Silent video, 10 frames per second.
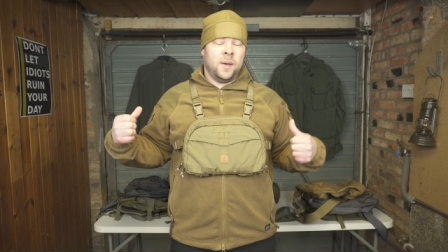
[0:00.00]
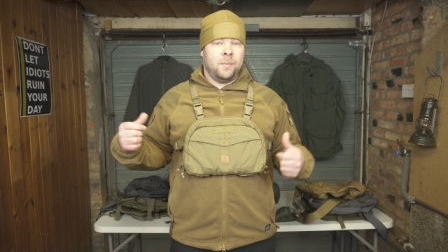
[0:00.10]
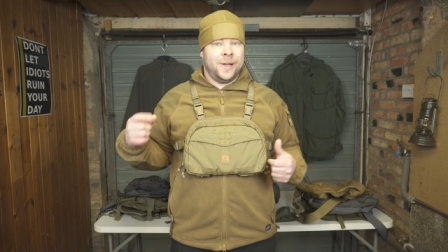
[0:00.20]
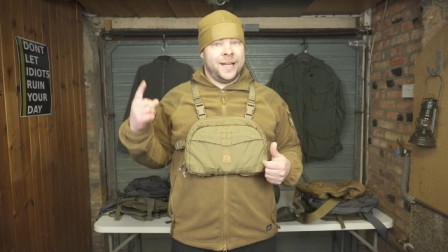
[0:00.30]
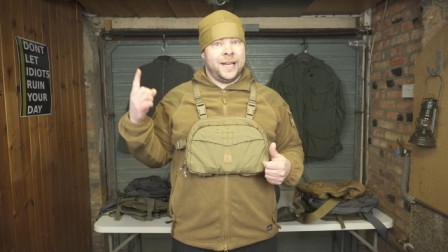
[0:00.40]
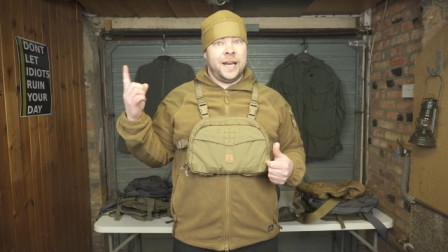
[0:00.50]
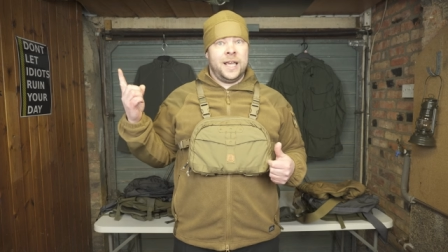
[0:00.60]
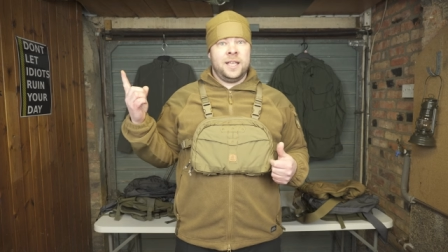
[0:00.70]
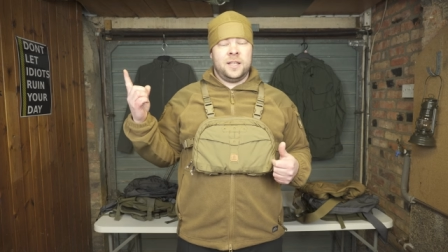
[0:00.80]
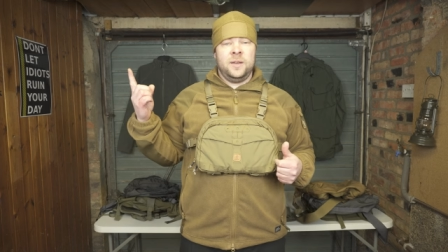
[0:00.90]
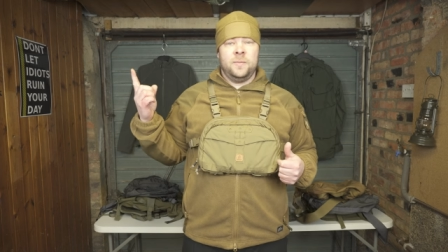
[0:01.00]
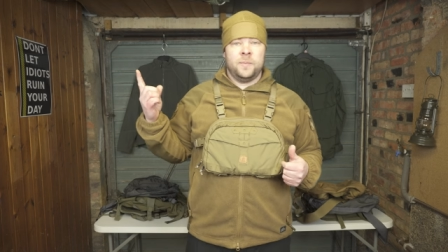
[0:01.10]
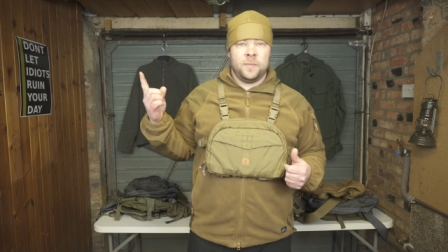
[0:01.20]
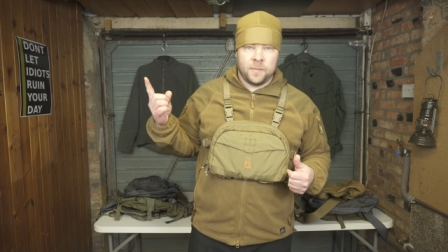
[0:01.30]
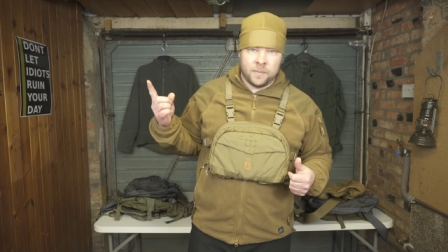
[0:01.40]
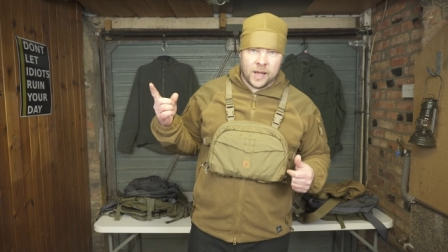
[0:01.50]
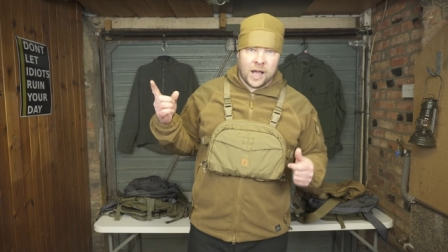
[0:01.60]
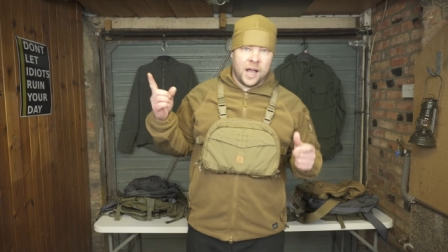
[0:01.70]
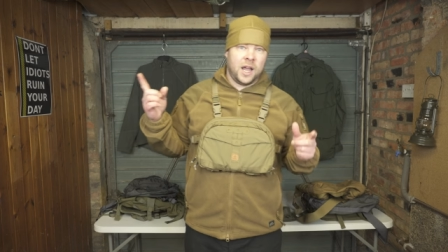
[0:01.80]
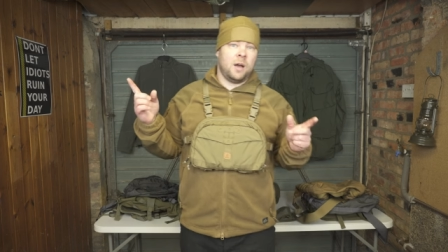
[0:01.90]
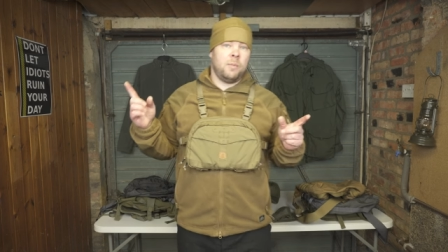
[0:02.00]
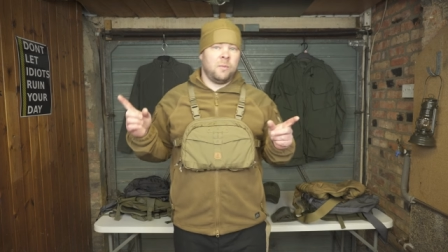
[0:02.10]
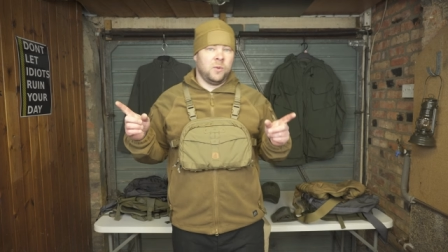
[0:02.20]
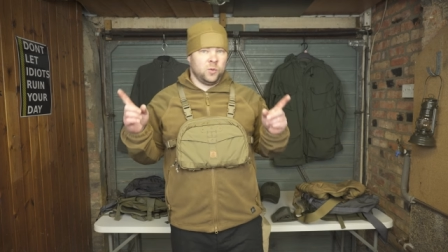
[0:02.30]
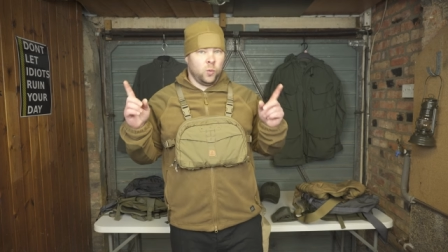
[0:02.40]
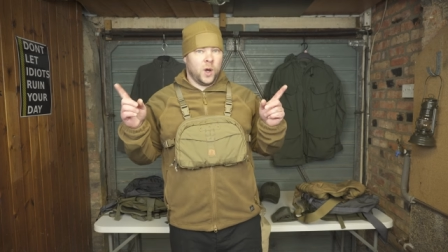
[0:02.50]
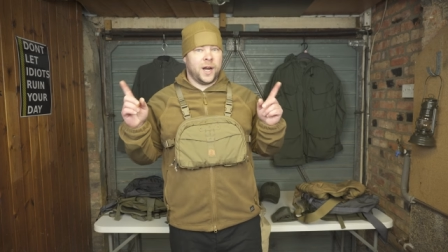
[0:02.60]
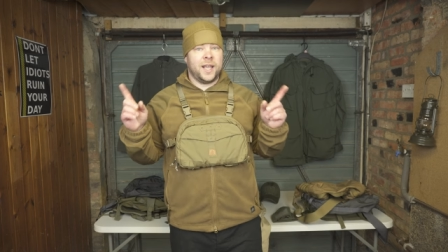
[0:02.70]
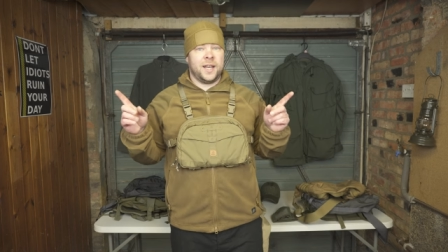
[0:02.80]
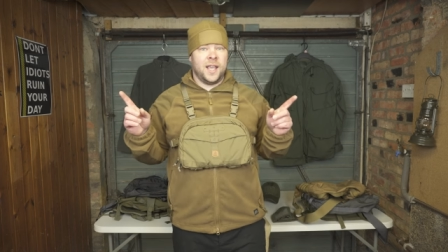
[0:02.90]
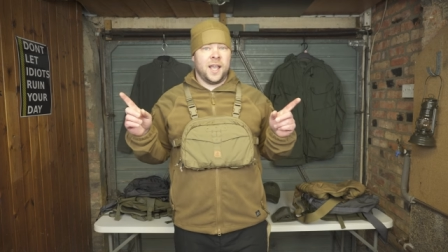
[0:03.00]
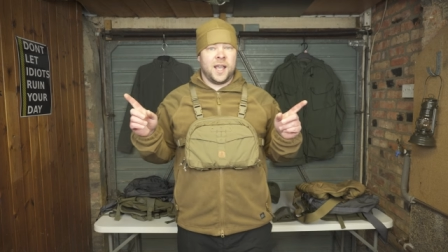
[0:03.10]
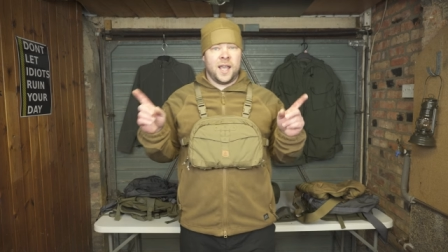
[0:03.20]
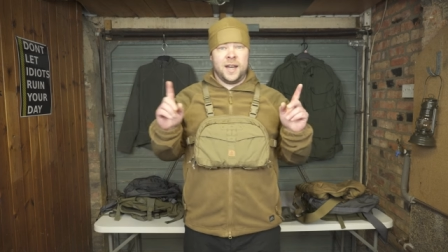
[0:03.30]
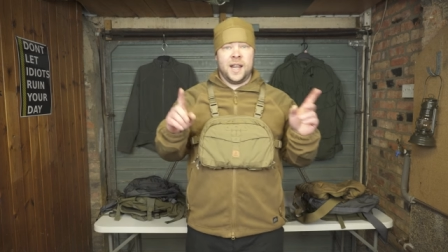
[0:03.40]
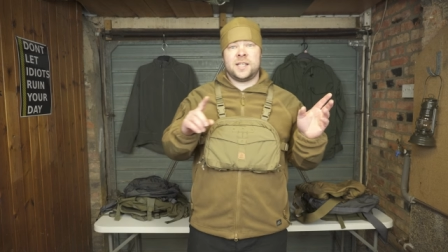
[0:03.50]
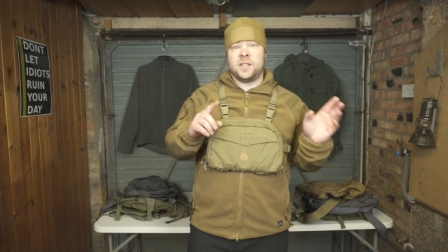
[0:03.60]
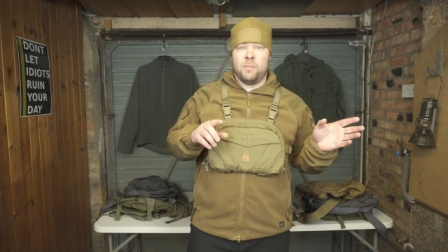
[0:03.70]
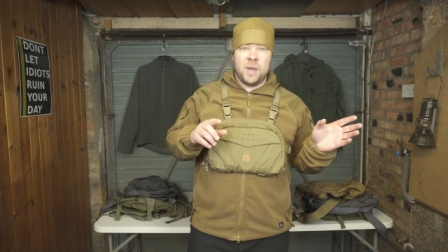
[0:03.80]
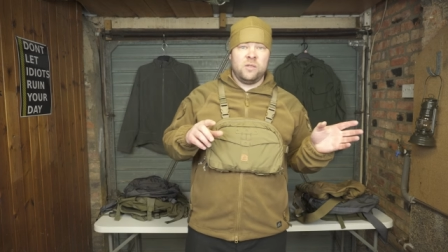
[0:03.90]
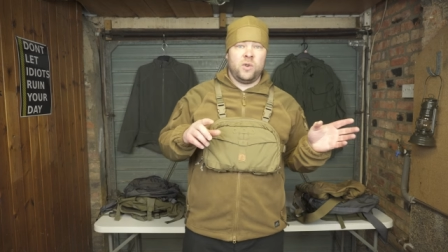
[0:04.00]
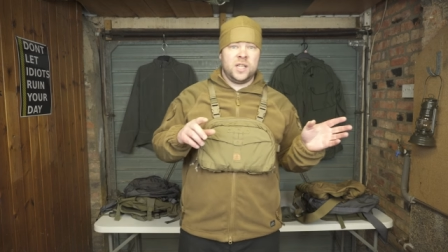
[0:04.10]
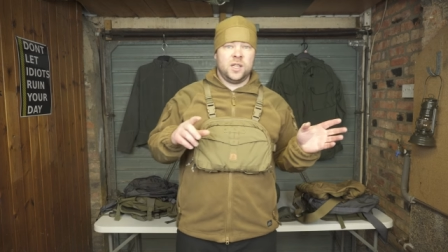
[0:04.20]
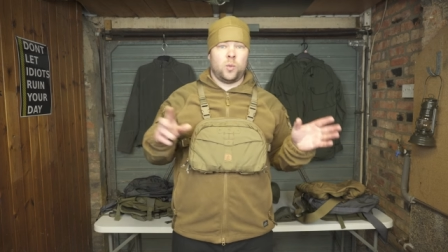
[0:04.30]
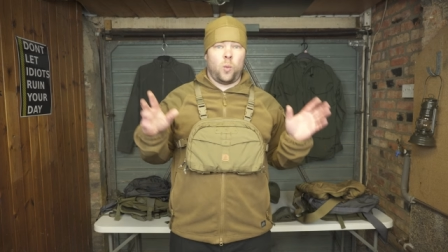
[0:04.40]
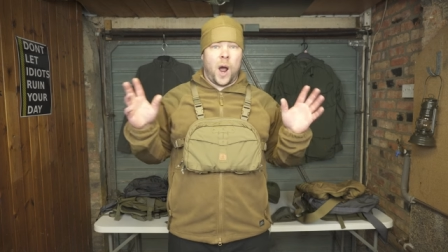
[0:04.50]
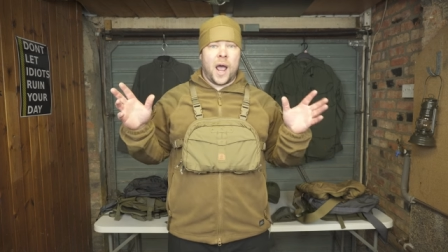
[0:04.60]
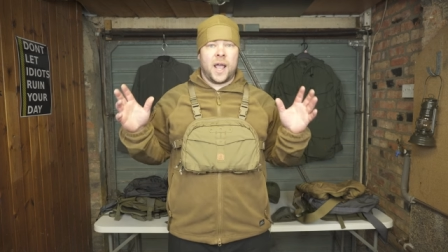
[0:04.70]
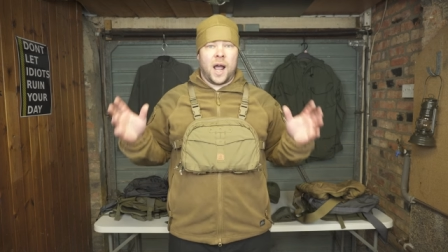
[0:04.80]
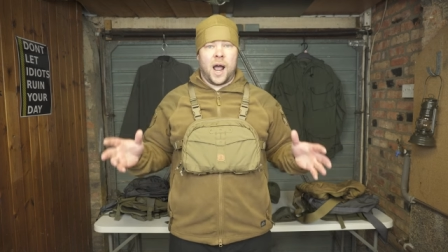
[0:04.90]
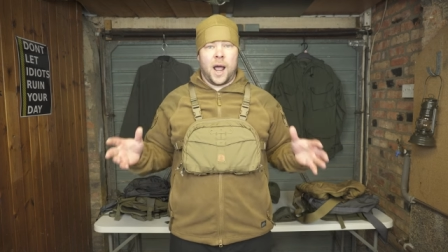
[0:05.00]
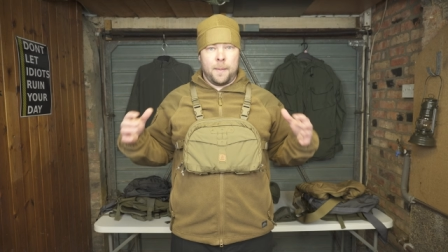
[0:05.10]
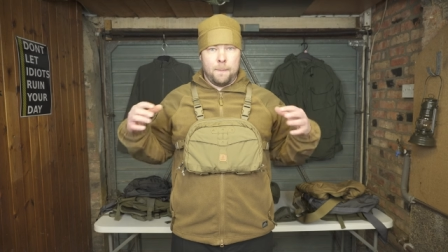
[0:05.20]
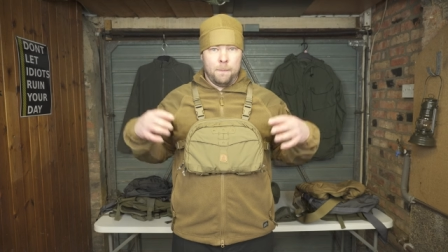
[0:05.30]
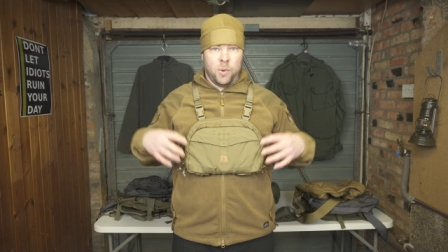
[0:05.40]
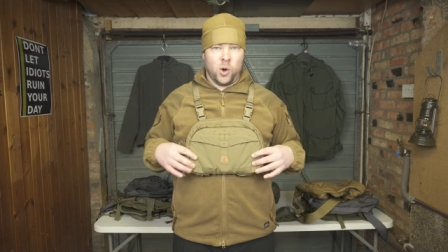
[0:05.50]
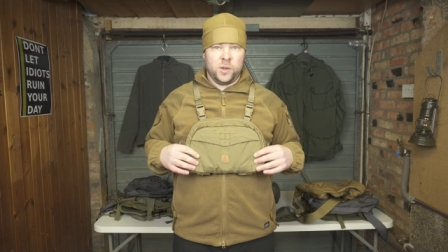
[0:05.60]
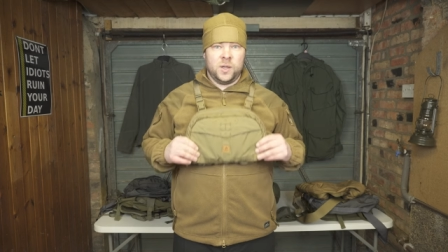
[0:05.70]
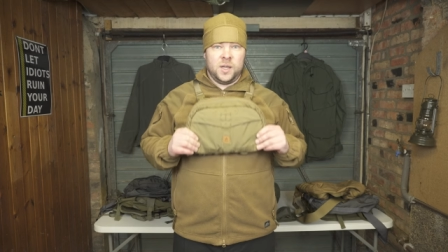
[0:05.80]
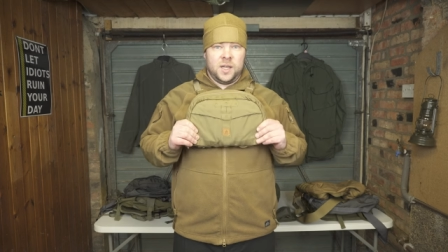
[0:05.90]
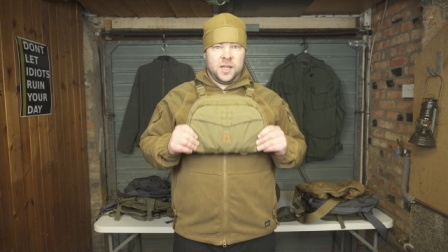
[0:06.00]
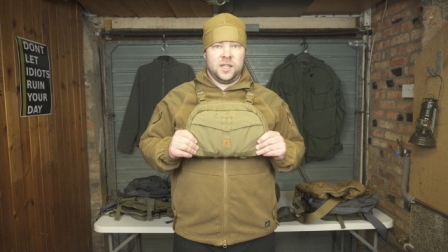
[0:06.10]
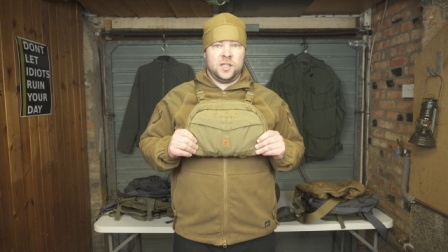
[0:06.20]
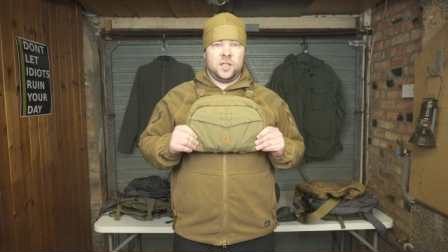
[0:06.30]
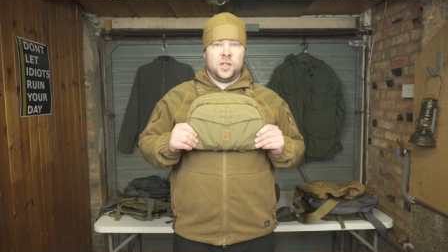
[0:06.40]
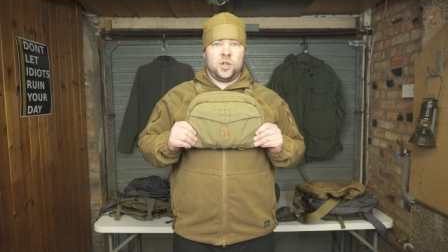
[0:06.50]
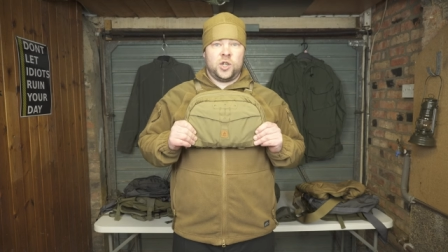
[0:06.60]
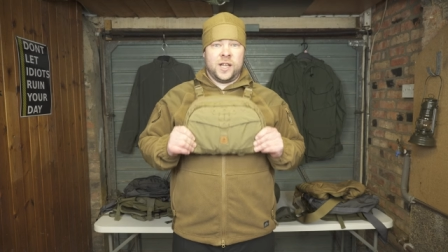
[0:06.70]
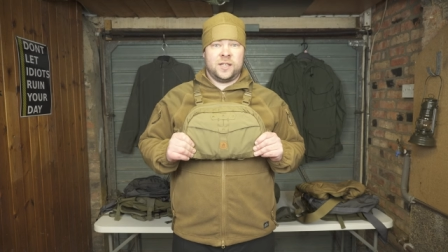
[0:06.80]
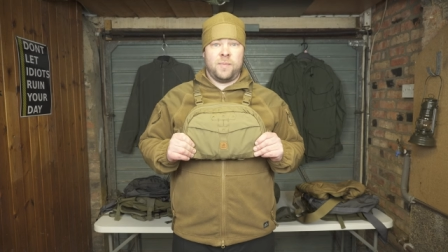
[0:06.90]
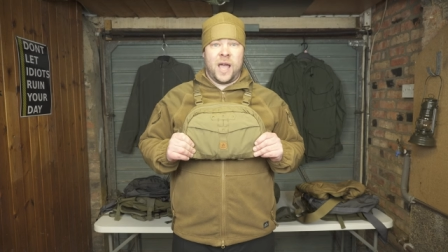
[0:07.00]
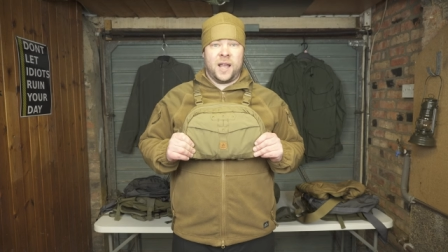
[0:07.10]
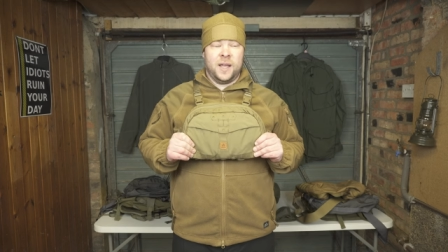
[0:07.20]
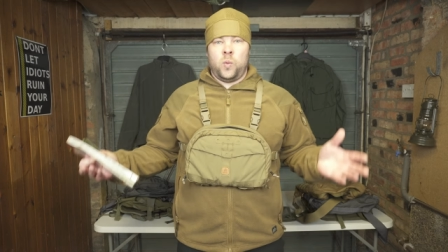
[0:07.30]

But then later, I come up with one idea, and that's the main reason why I bought this chest bag.